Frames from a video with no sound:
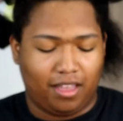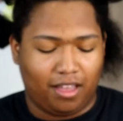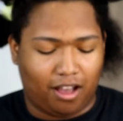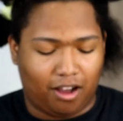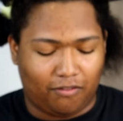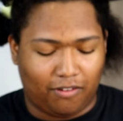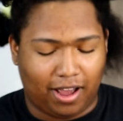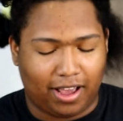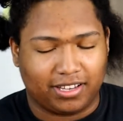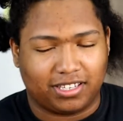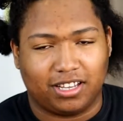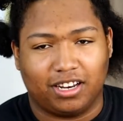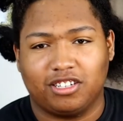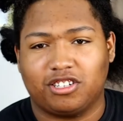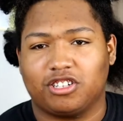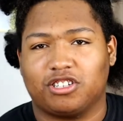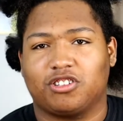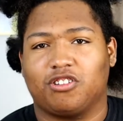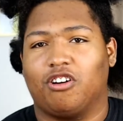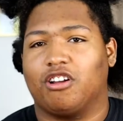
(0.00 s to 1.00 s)
all right, so let's
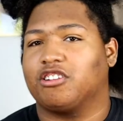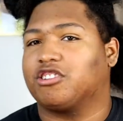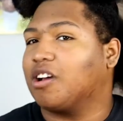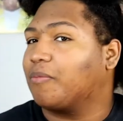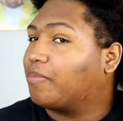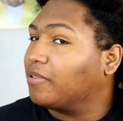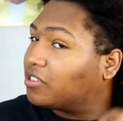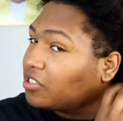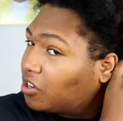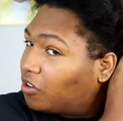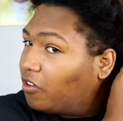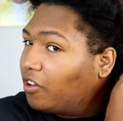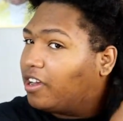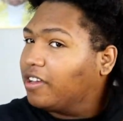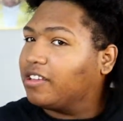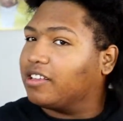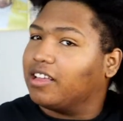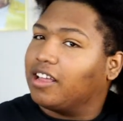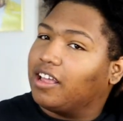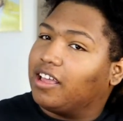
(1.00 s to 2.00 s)
just go and jump into
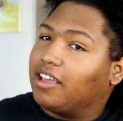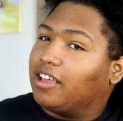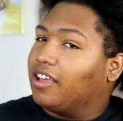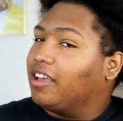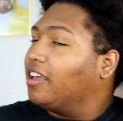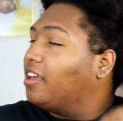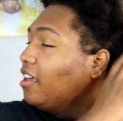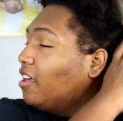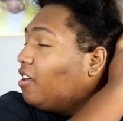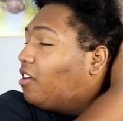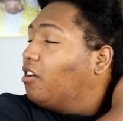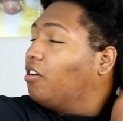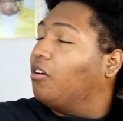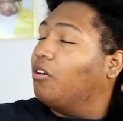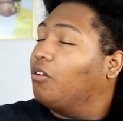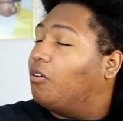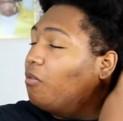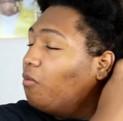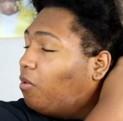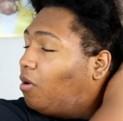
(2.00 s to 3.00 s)
it.
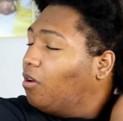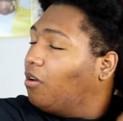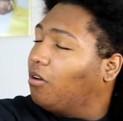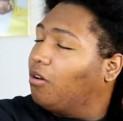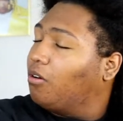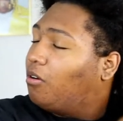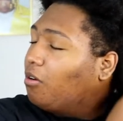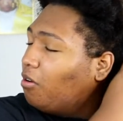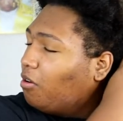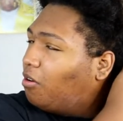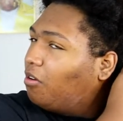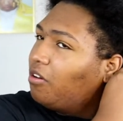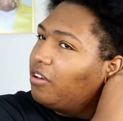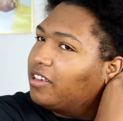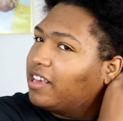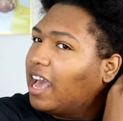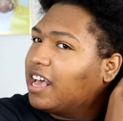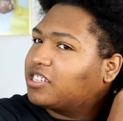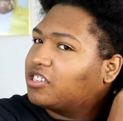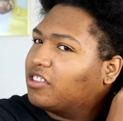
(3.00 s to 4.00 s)
Woo!
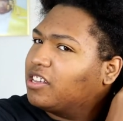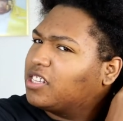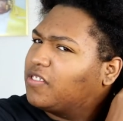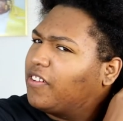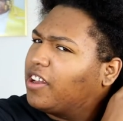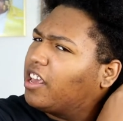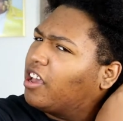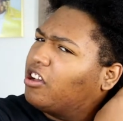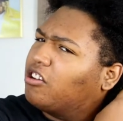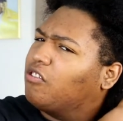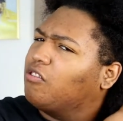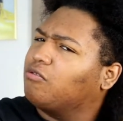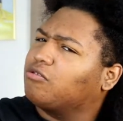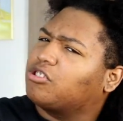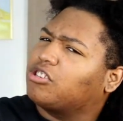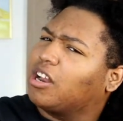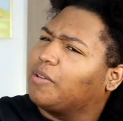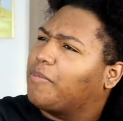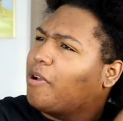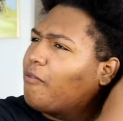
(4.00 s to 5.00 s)
Yeah, so this video
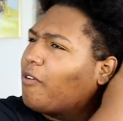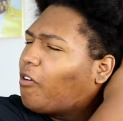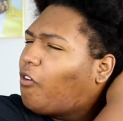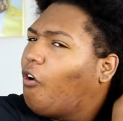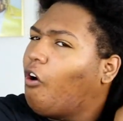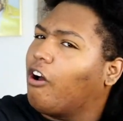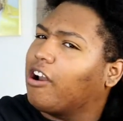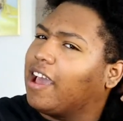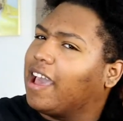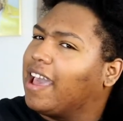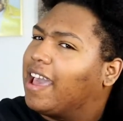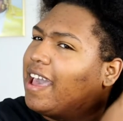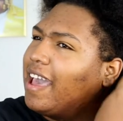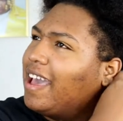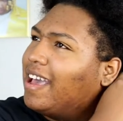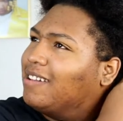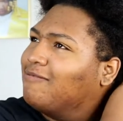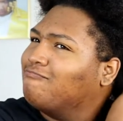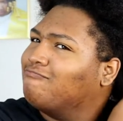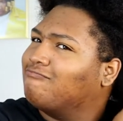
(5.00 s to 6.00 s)
should have been
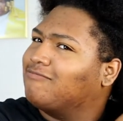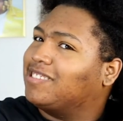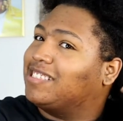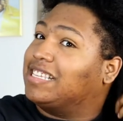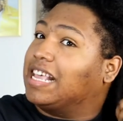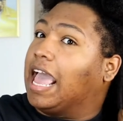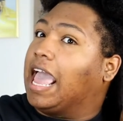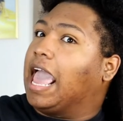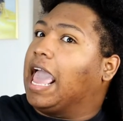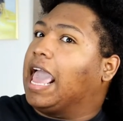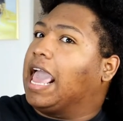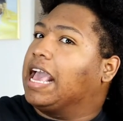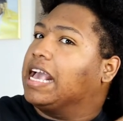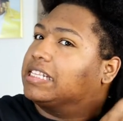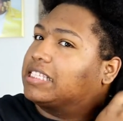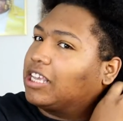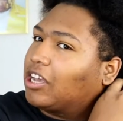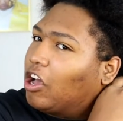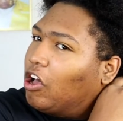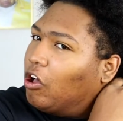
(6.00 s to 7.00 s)
recorded
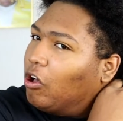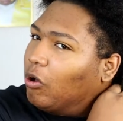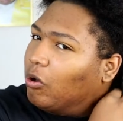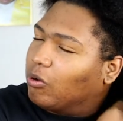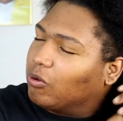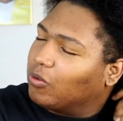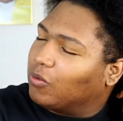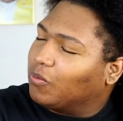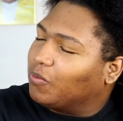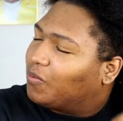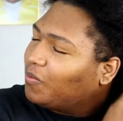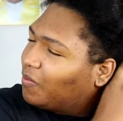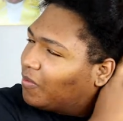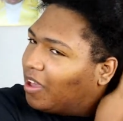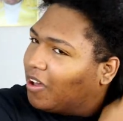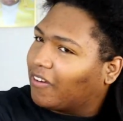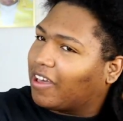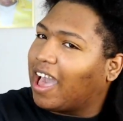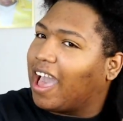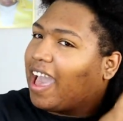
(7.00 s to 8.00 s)
days ago.
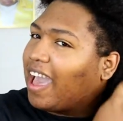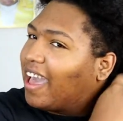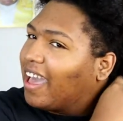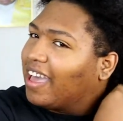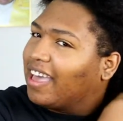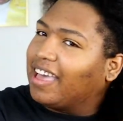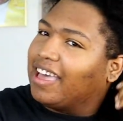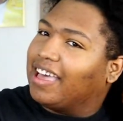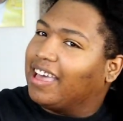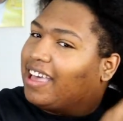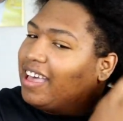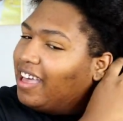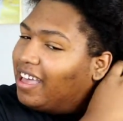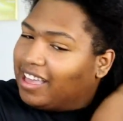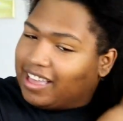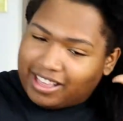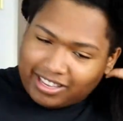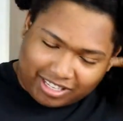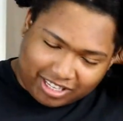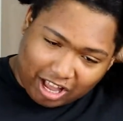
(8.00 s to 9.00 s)
Okay,
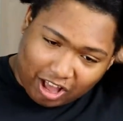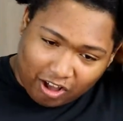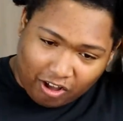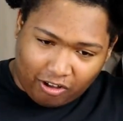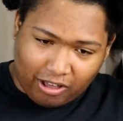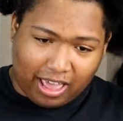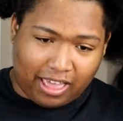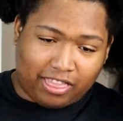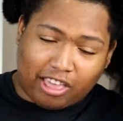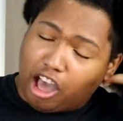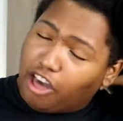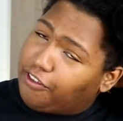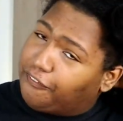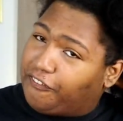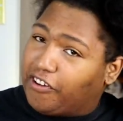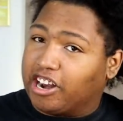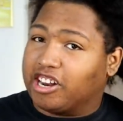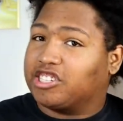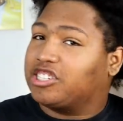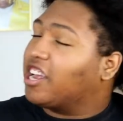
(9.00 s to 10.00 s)
so, and the other
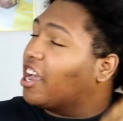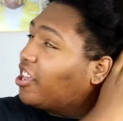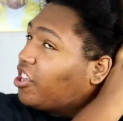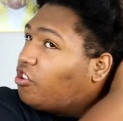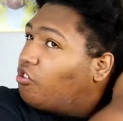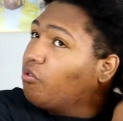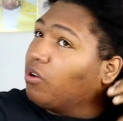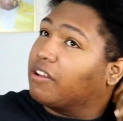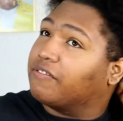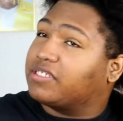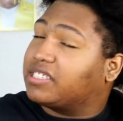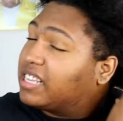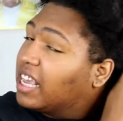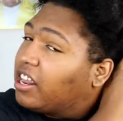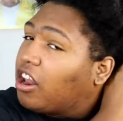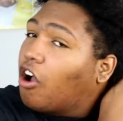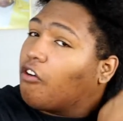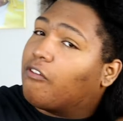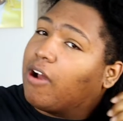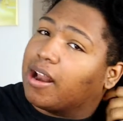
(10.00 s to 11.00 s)
footage that you would have
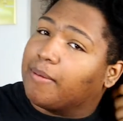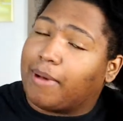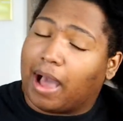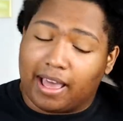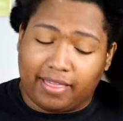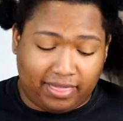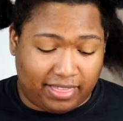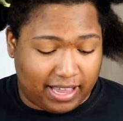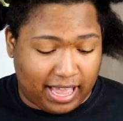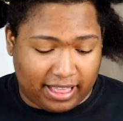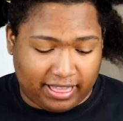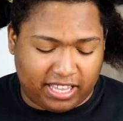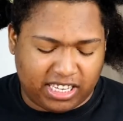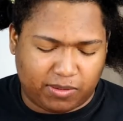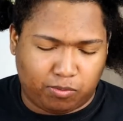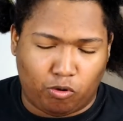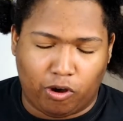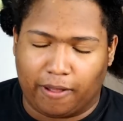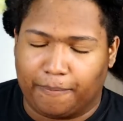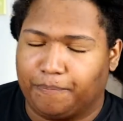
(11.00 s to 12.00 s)
seen already by at this
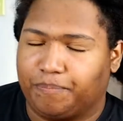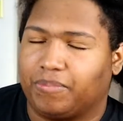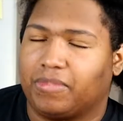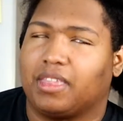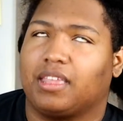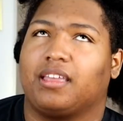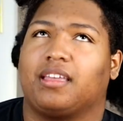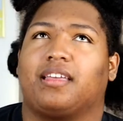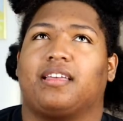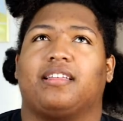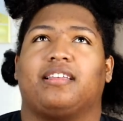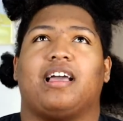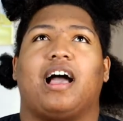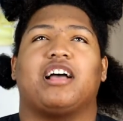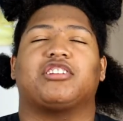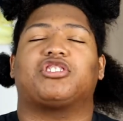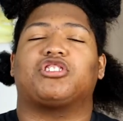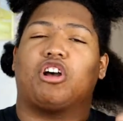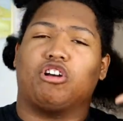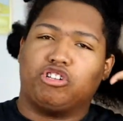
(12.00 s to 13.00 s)
point, I
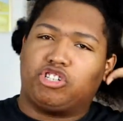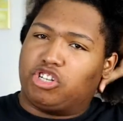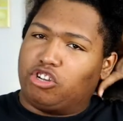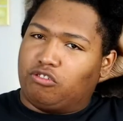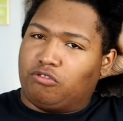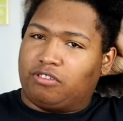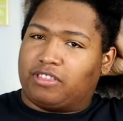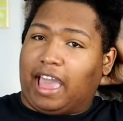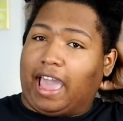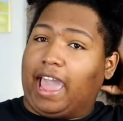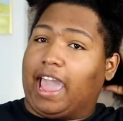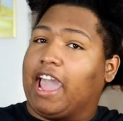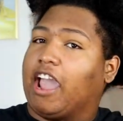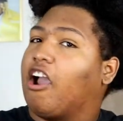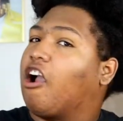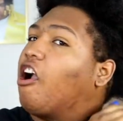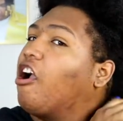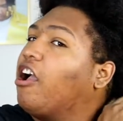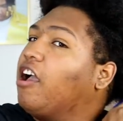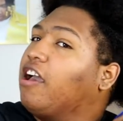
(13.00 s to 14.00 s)
showed you the
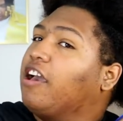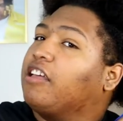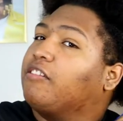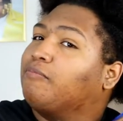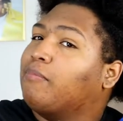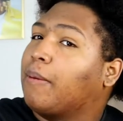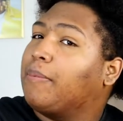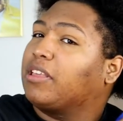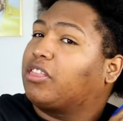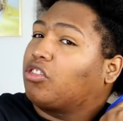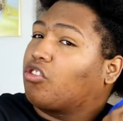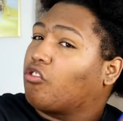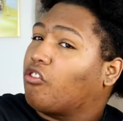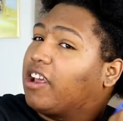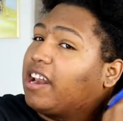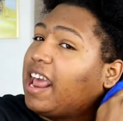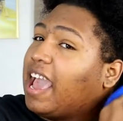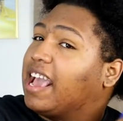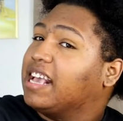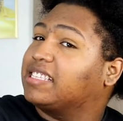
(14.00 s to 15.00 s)
hair maybe
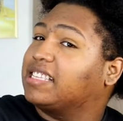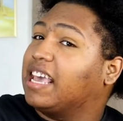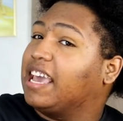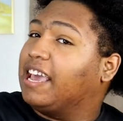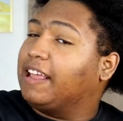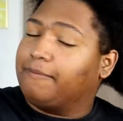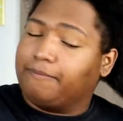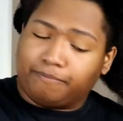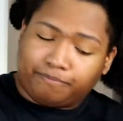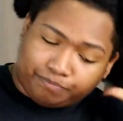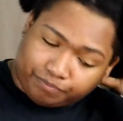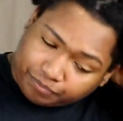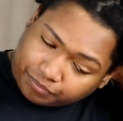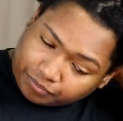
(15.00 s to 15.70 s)
3 days in.